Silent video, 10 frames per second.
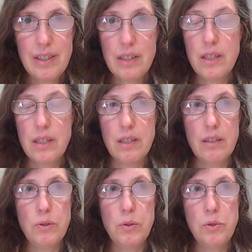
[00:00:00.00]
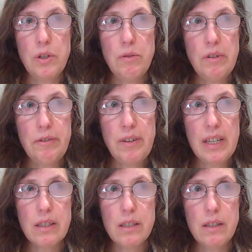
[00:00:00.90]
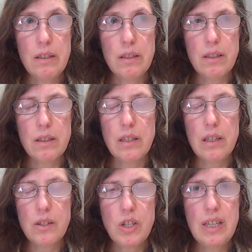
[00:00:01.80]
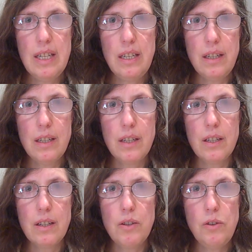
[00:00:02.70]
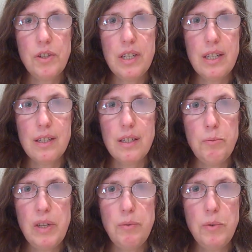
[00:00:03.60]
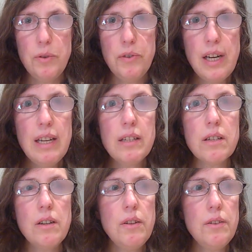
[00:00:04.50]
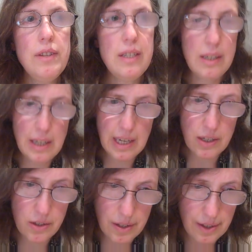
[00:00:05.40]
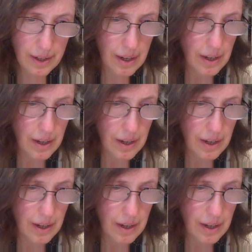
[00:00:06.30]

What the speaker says: this autorefractor actually got it a bit more right on this occasion.